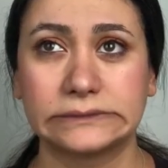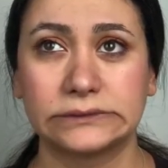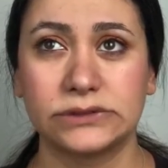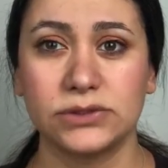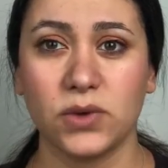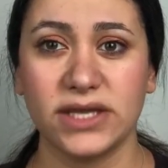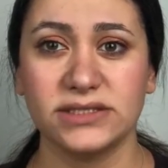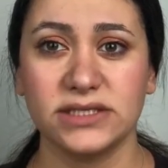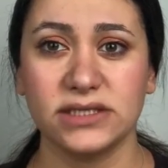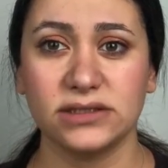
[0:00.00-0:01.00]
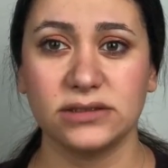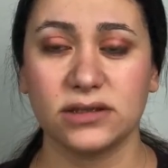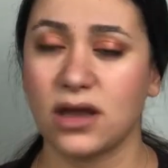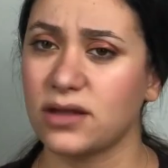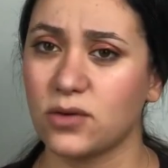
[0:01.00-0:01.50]
$218.
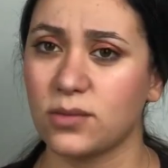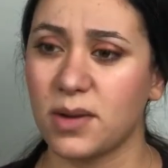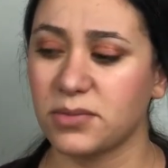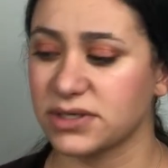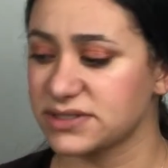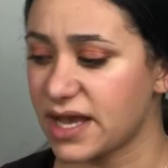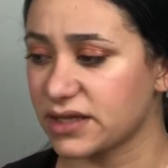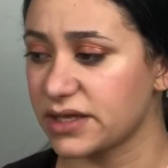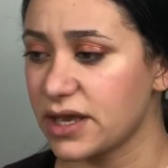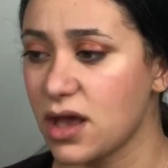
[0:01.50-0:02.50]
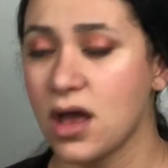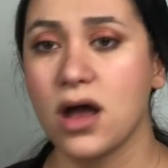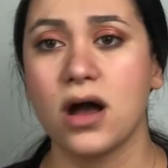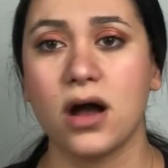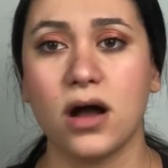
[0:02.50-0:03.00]
I don't remember exactly.
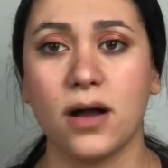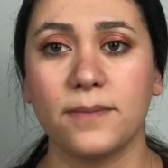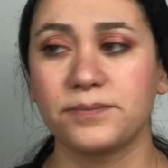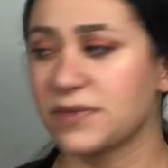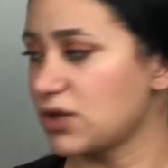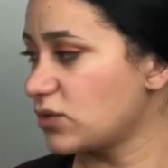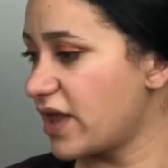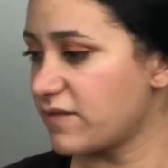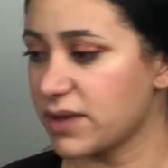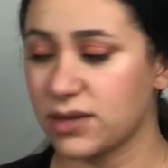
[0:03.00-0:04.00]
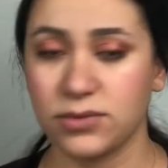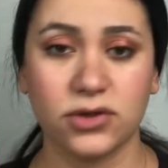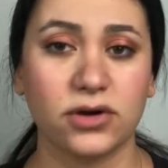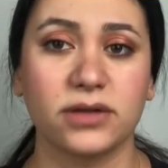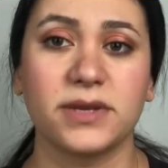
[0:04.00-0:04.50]
I don't have my computer
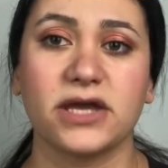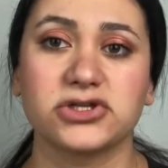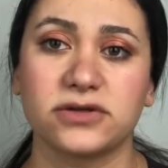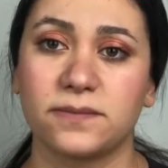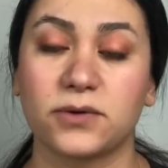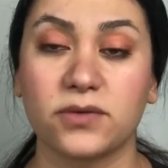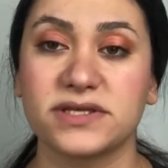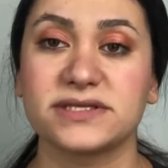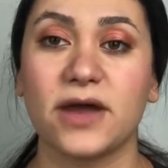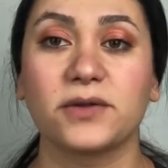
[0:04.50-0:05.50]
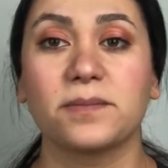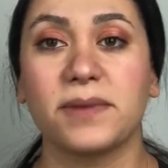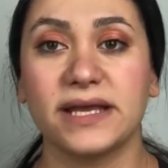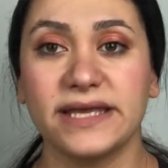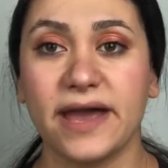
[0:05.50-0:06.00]
on me. I should have wrote this down.
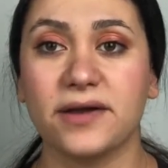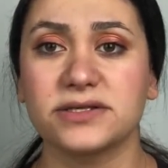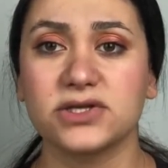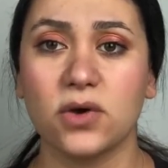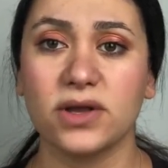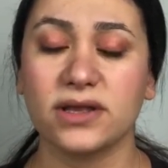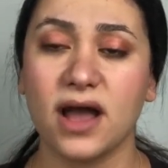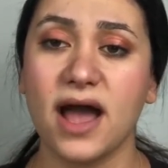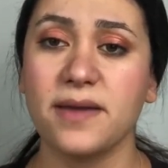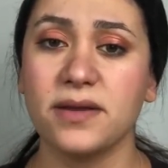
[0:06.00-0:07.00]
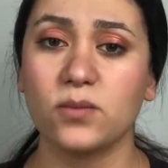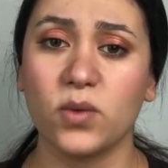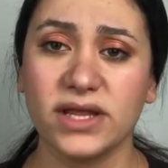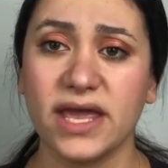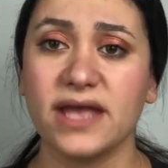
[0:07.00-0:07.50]
But yeah, so I
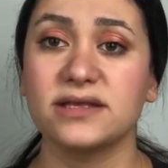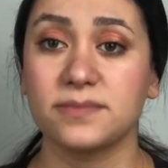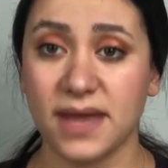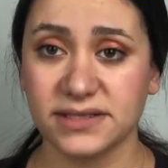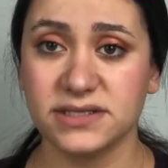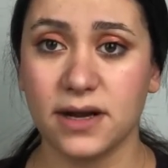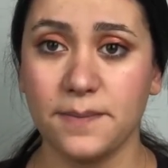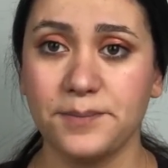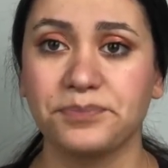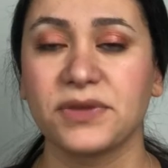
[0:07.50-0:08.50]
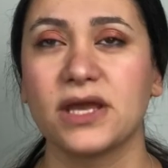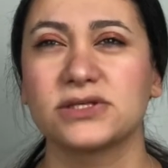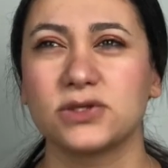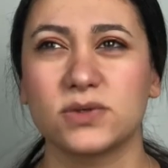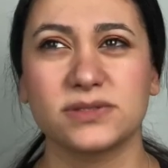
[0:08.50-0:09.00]
went ahead and maxed it up.
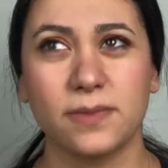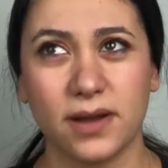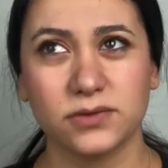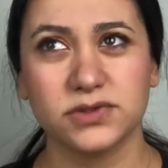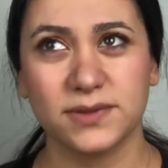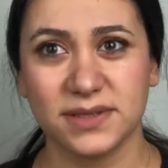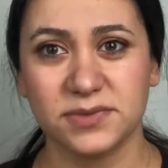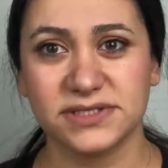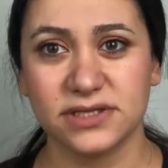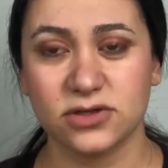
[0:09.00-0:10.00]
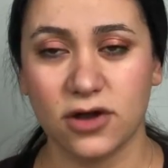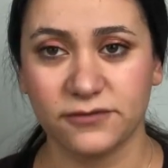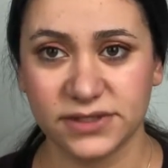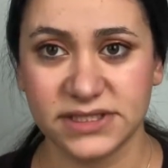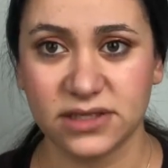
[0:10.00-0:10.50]
So it was about 20% off
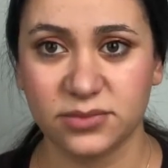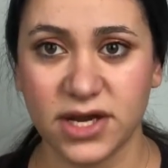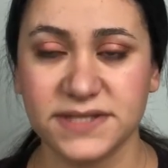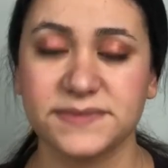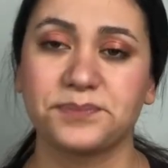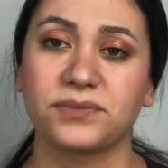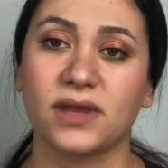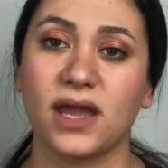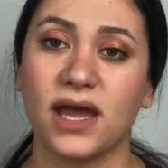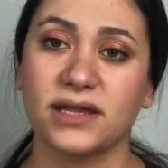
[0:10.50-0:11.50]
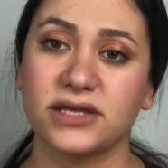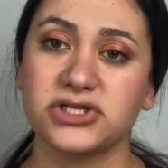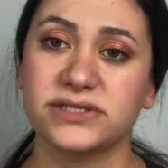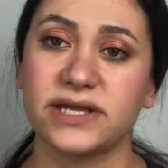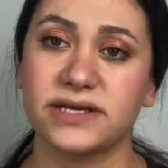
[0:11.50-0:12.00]
retail price. And I
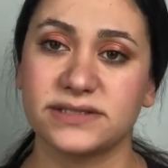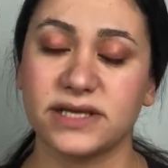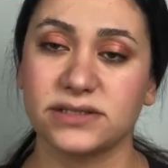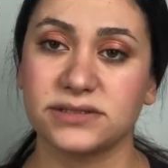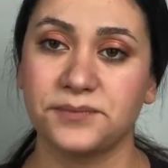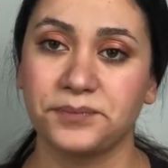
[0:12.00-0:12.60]
just let it sit.